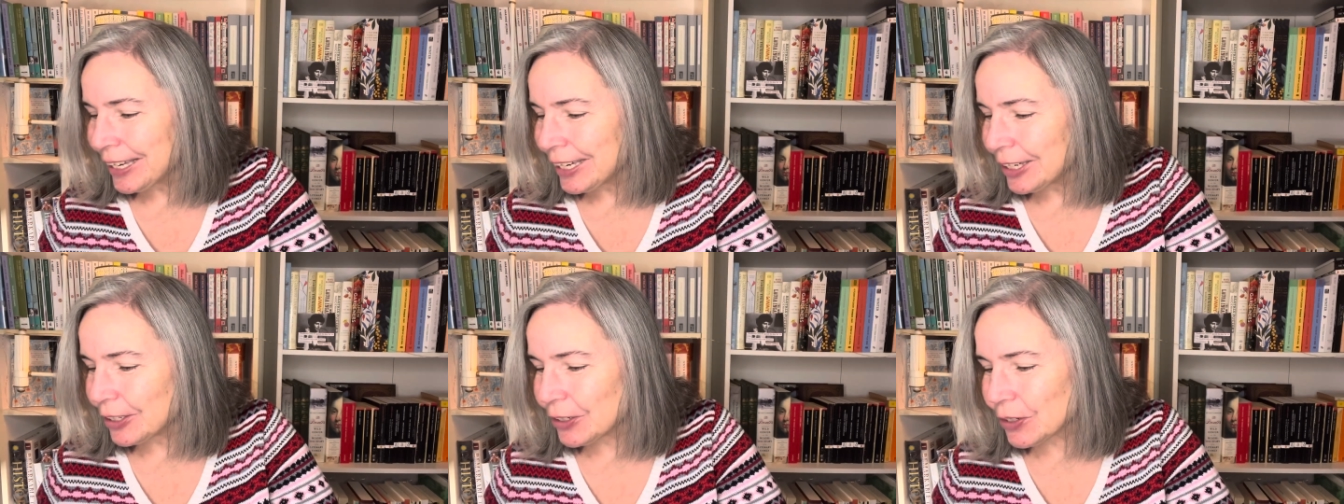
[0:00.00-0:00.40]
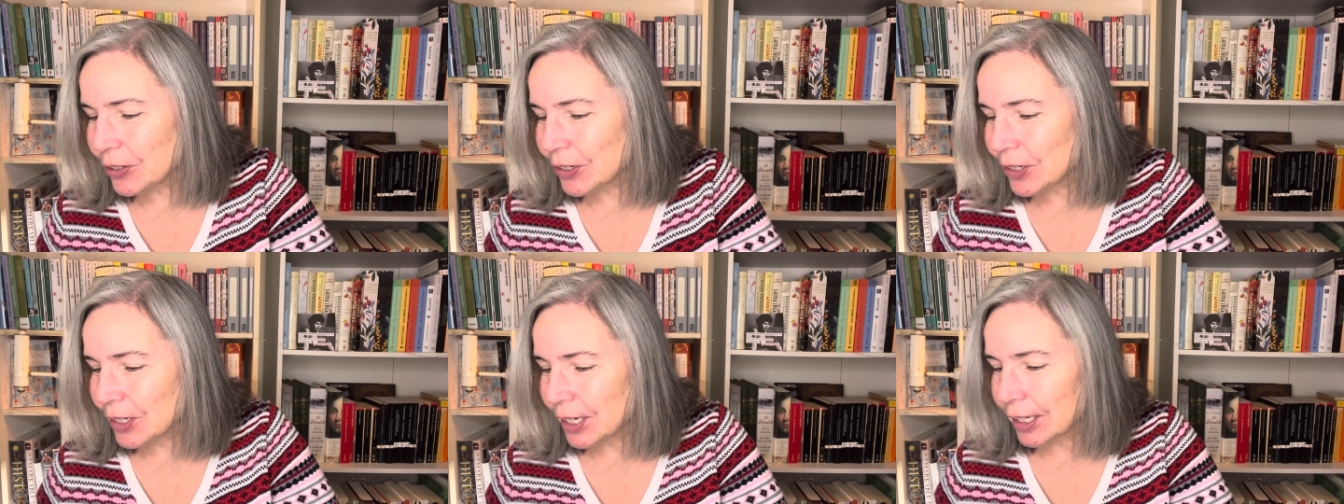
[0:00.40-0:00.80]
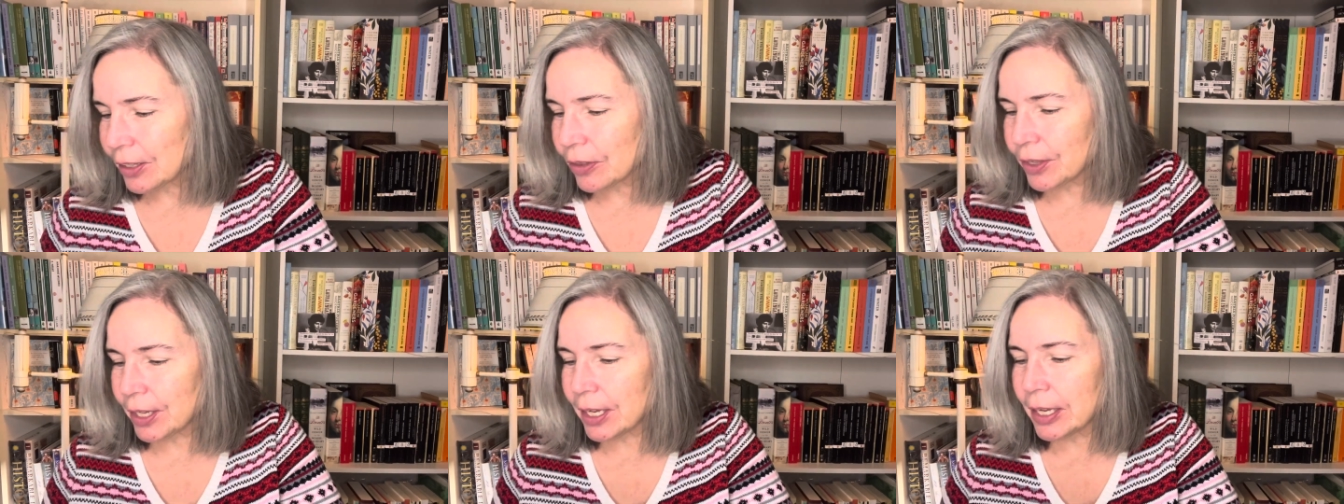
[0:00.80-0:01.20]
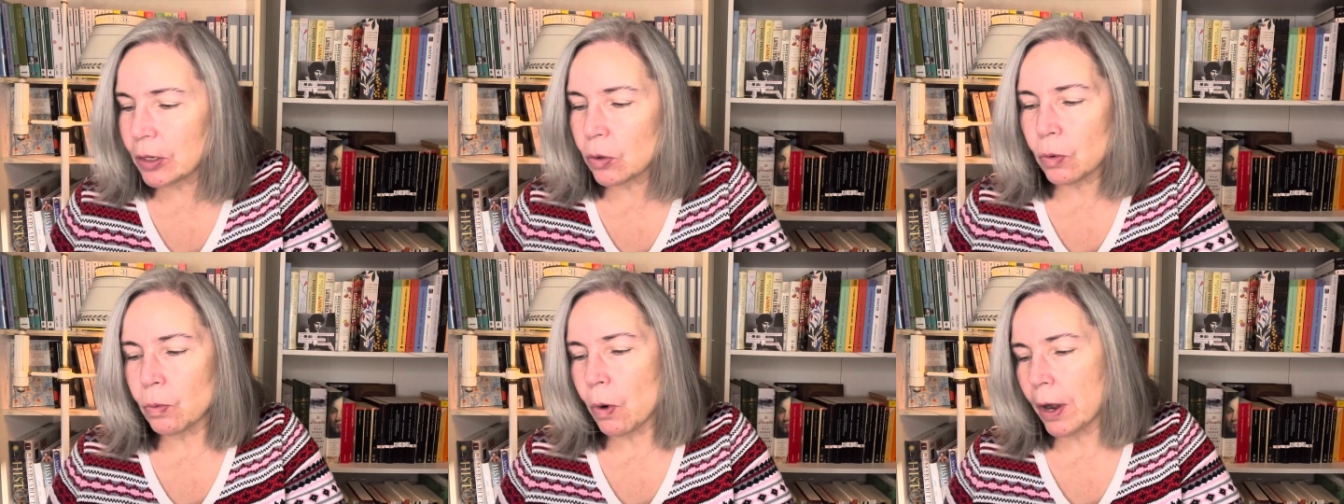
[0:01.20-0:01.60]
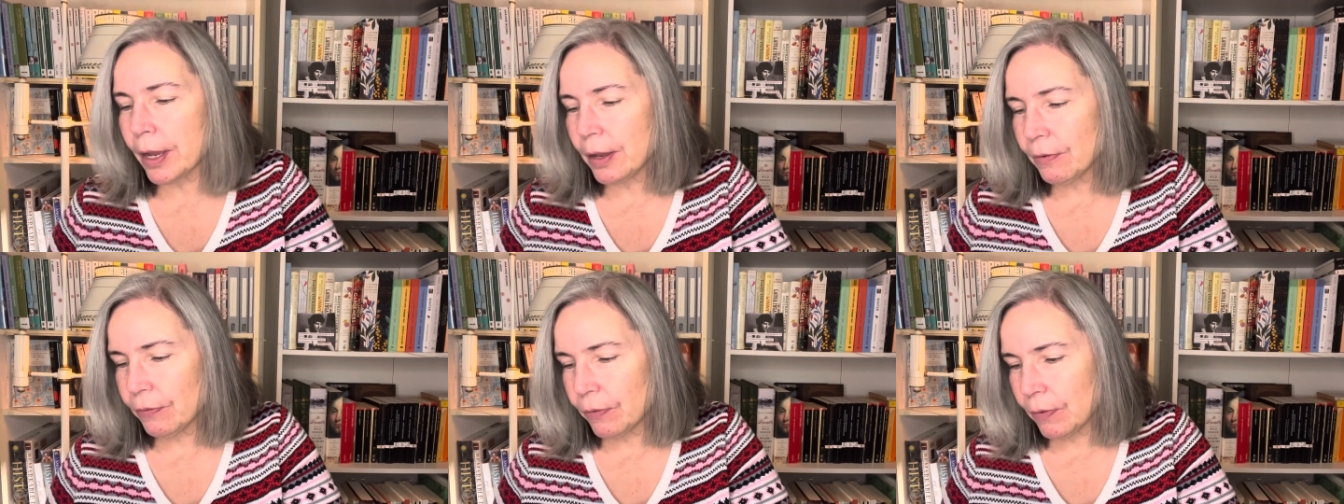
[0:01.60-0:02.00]
Interesting. The Hill
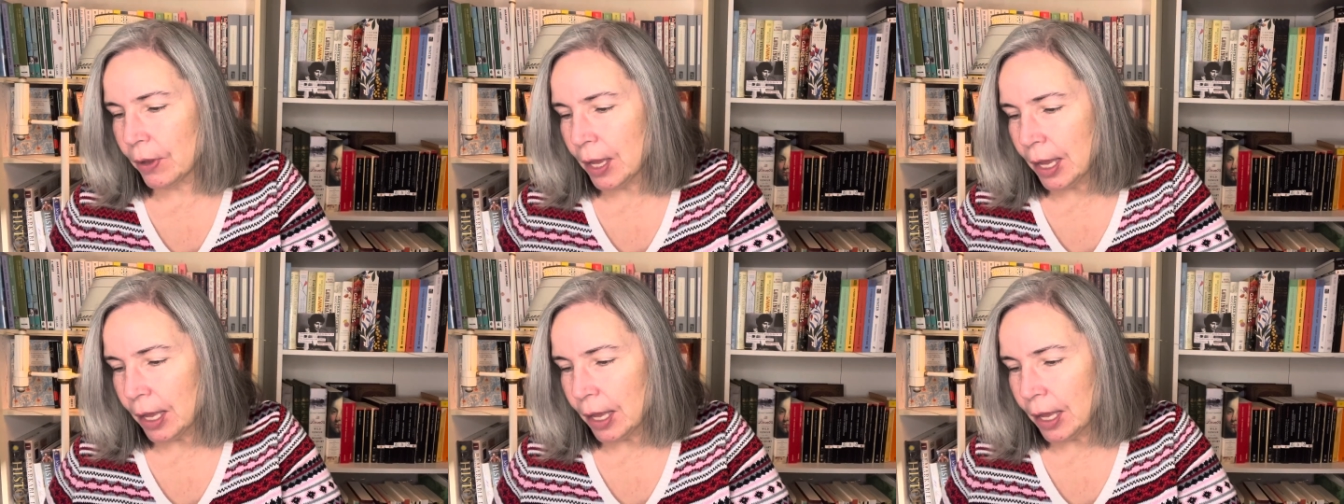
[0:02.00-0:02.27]
Wife,